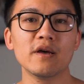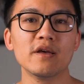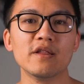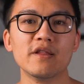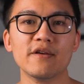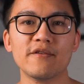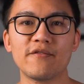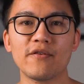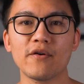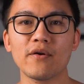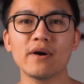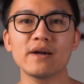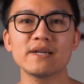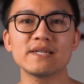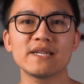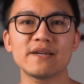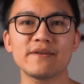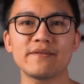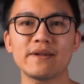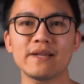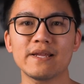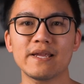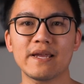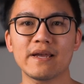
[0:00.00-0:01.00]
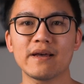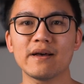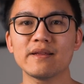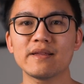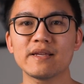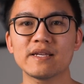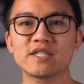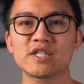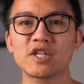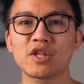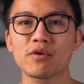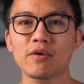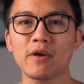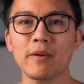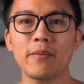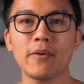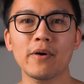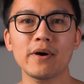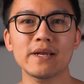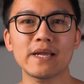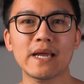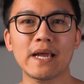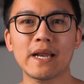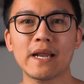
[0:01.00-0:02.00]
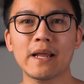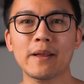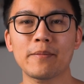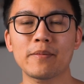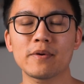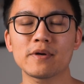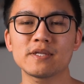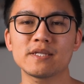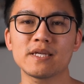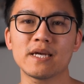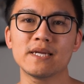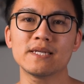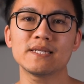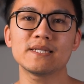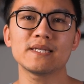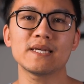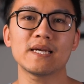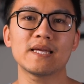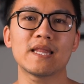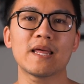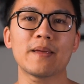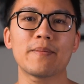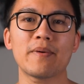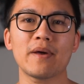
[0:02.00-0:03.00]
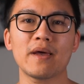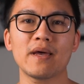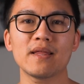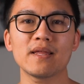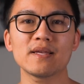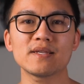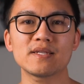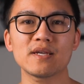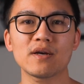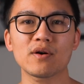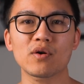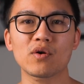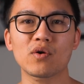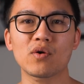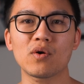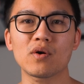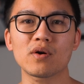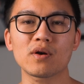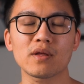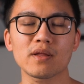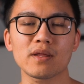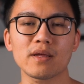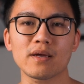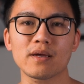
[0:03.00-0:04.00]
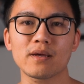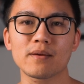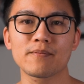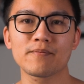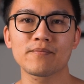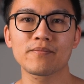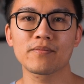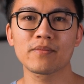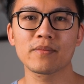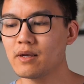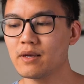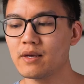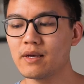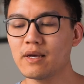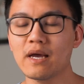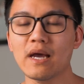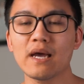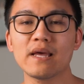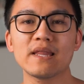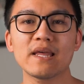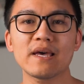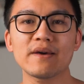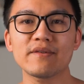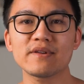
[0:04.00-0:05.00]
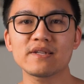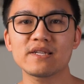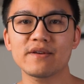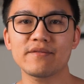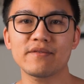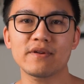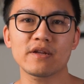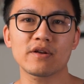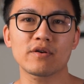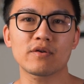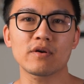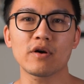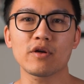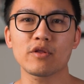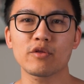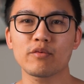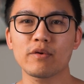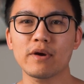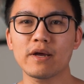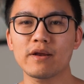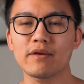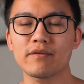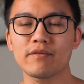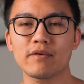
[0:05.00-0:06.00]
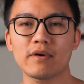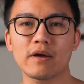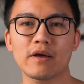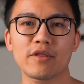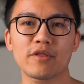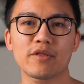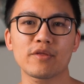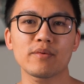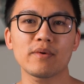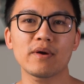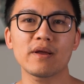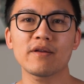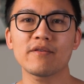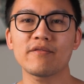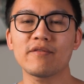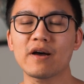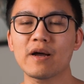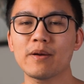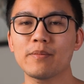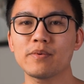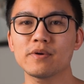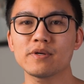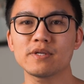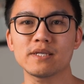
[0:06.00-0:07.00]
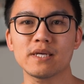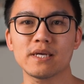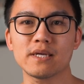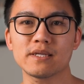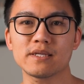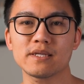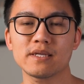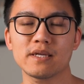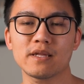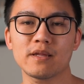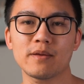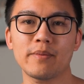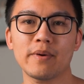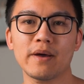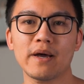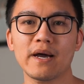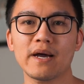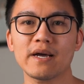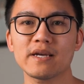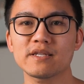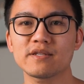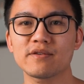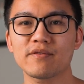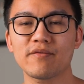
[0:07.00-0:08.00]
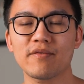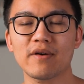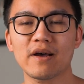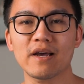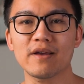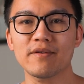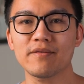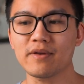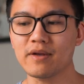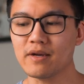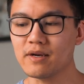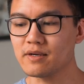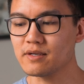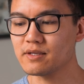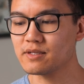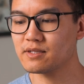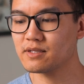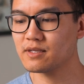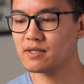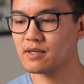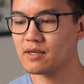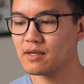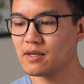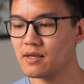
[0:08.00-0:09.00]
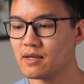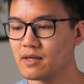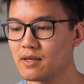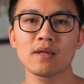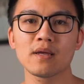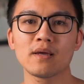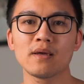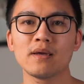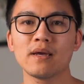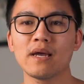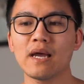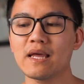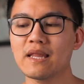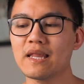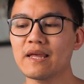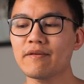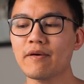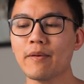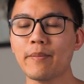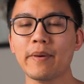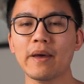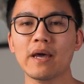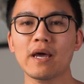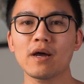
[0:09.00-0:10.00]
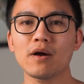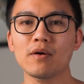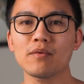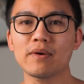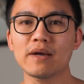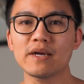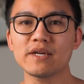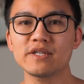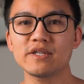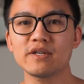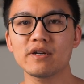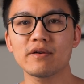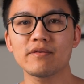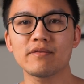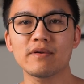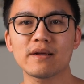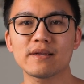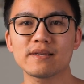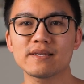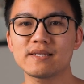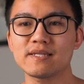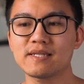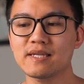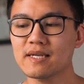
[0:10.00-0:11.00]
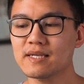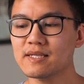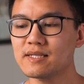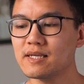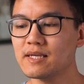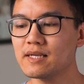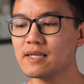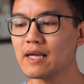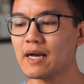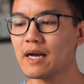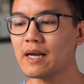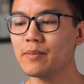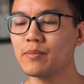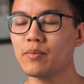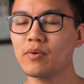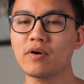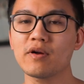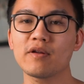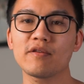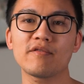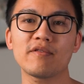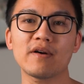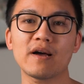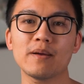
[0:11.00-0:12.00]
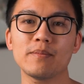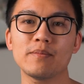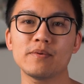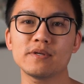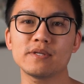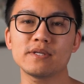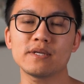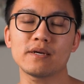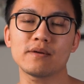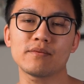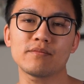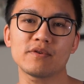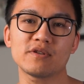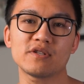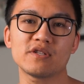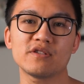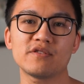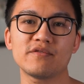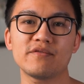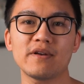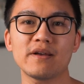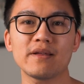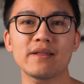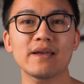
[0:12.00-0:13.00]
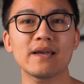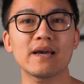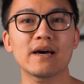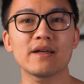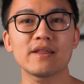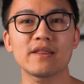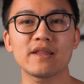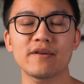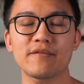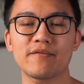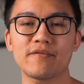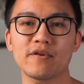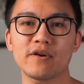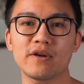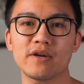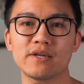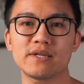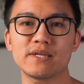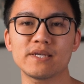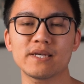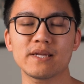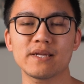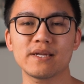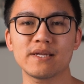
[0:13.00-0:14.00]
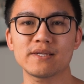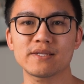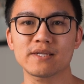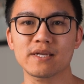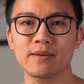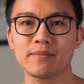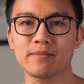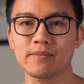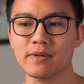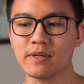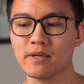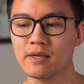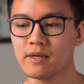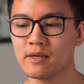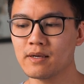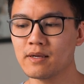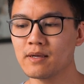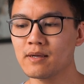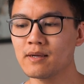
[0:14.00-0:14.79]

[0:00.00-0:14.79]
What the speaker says: The forward dividend yield is 3.88% and they pay this out quarterly. And they have a dividend growth rate of around 3 to 5% in the past 5 years. And they have a payout ratio of around 69.5%, which is fairly healthy for a utilities company.